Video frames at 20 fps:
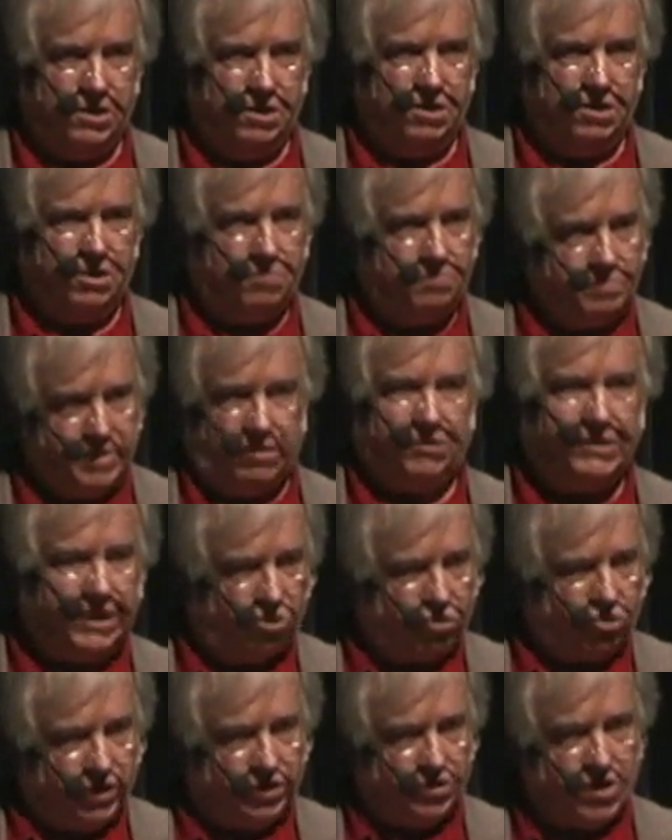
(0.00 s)
The building
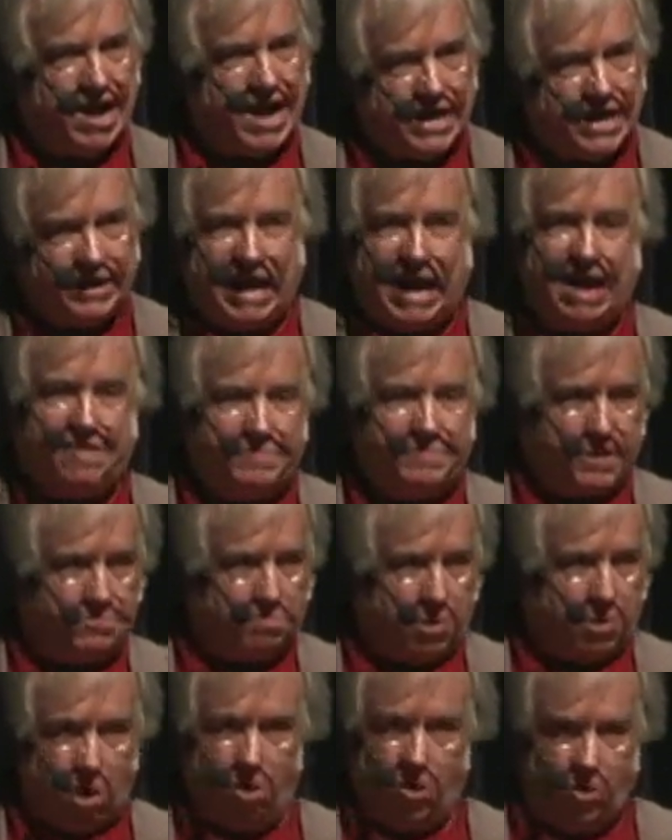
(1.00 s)
could not have been
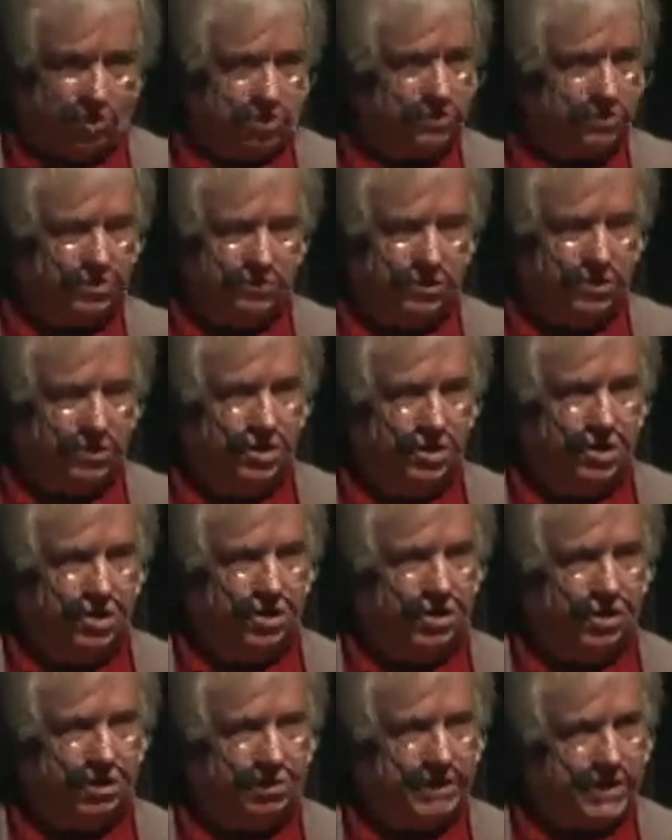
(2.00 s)
pulled
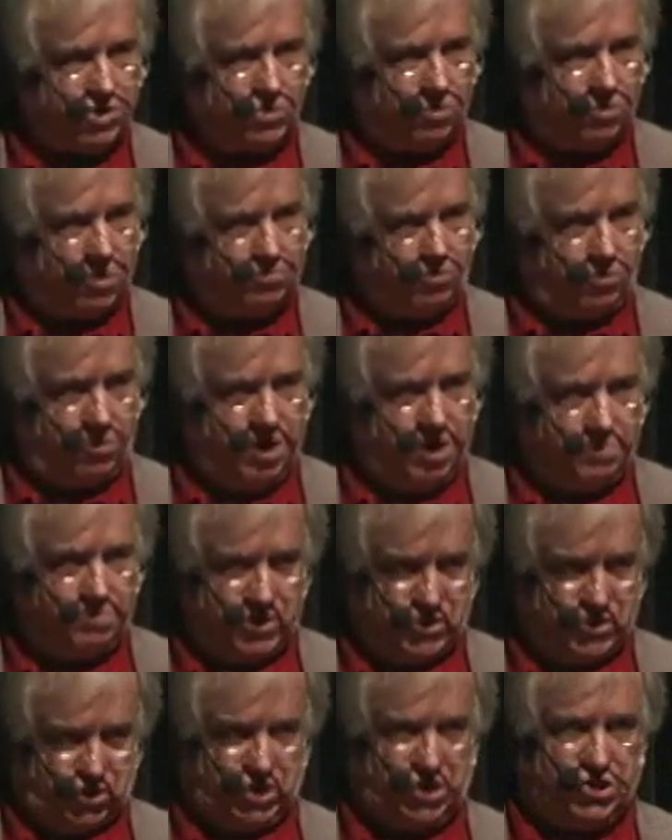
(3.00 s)
unless there were
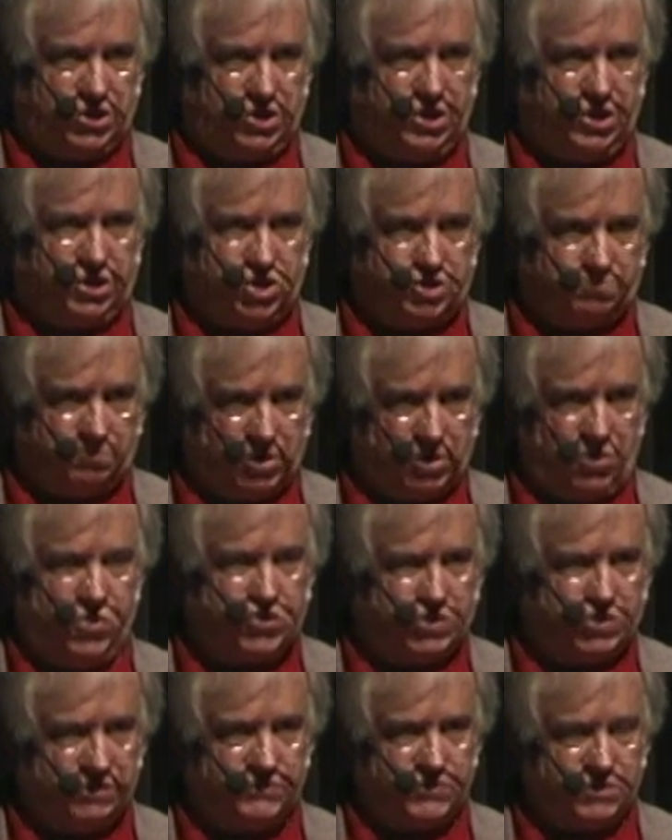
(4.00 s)
pre-positioned
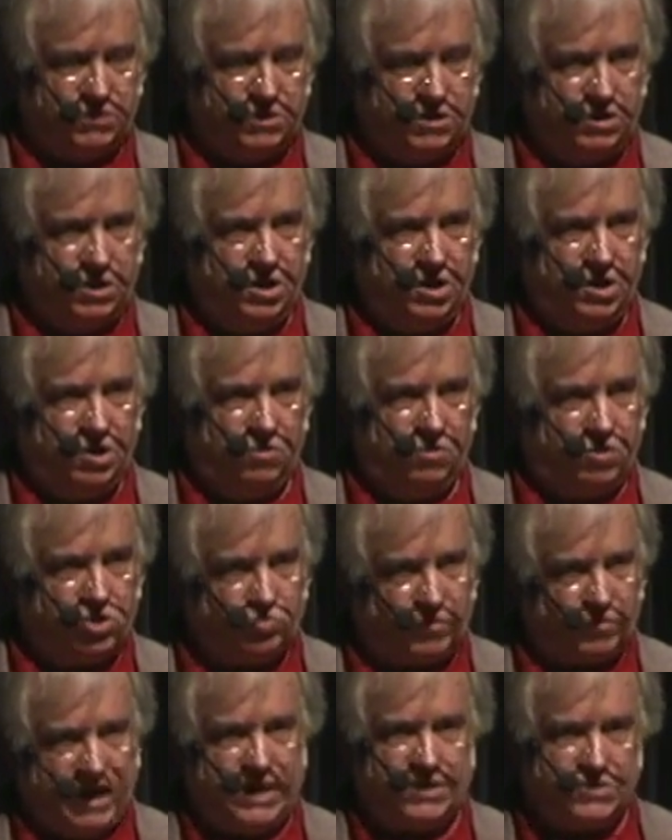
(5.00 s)
explosives, which
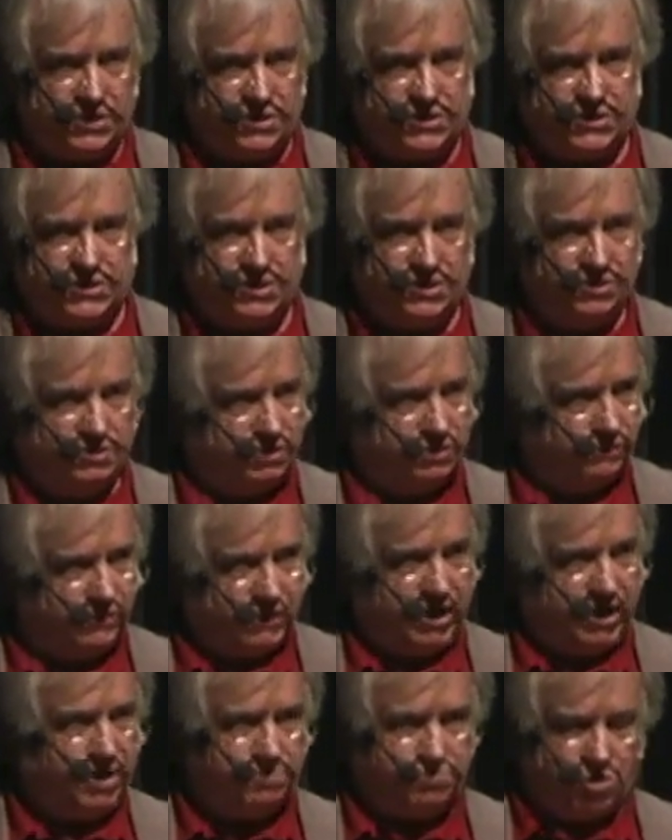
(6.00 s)
raises the
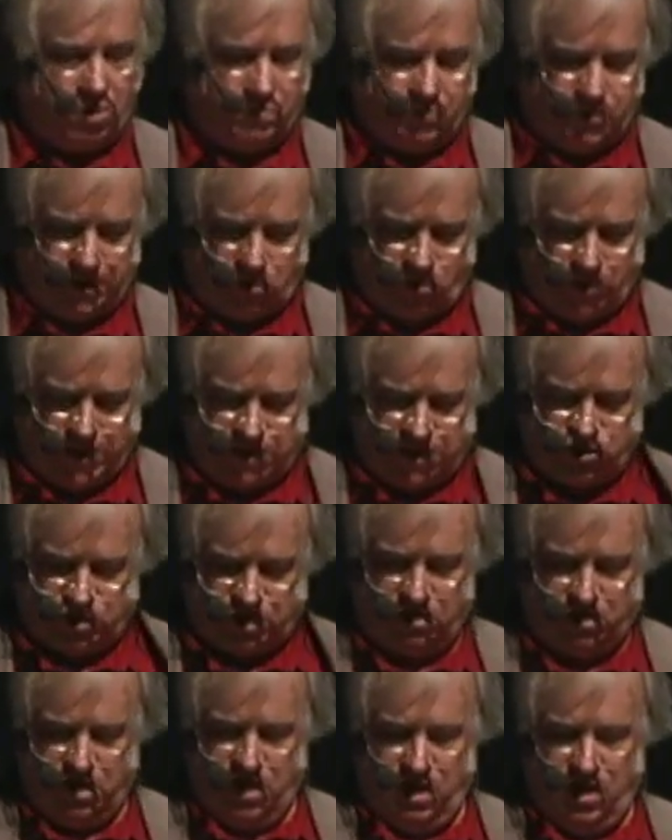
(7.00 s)
very appropriate
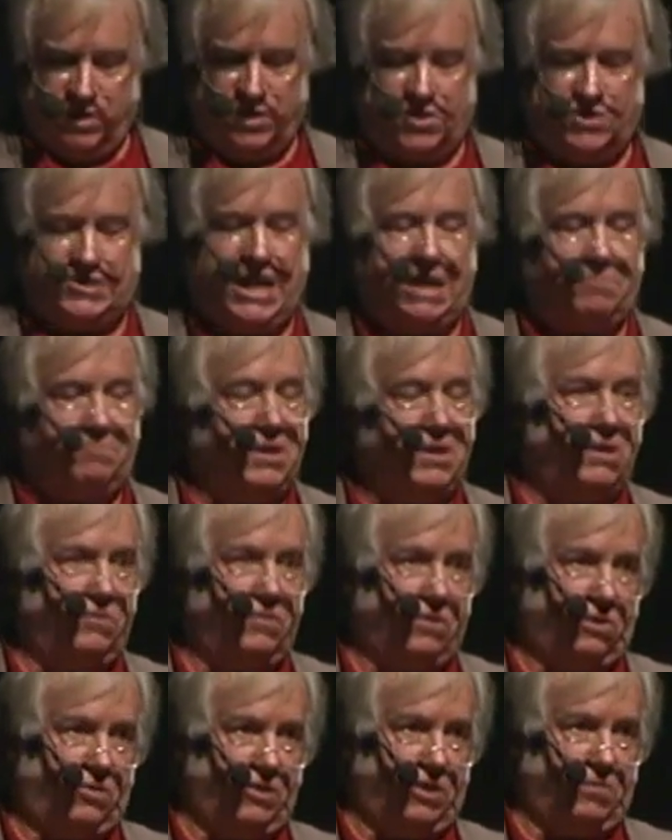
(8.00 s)
question, does that mean
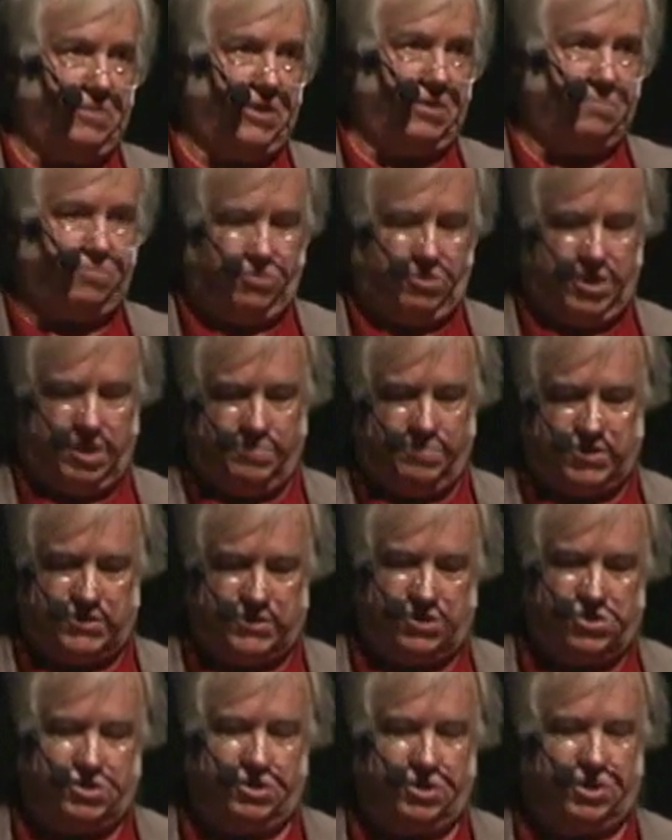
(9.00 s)
there could have been
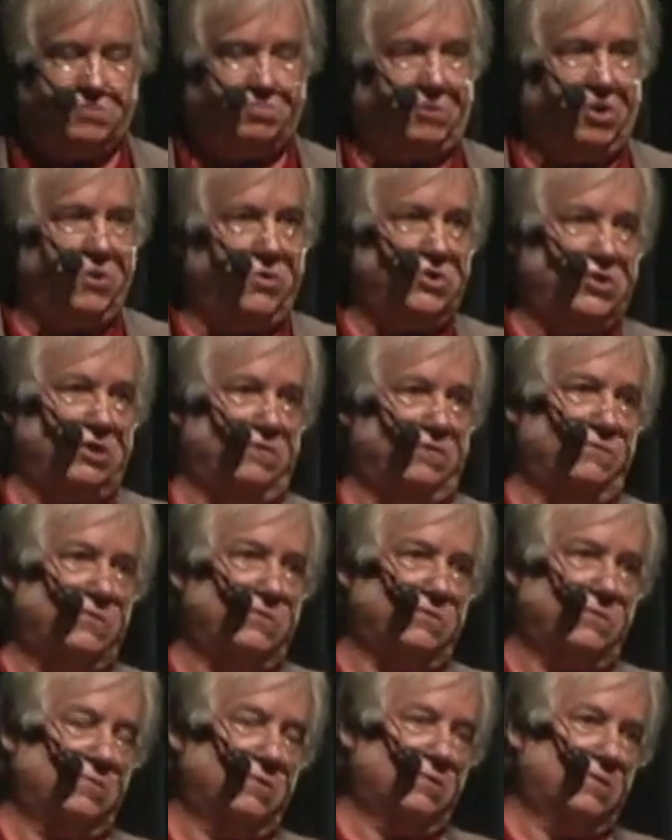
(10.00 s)
pre-positioned explosives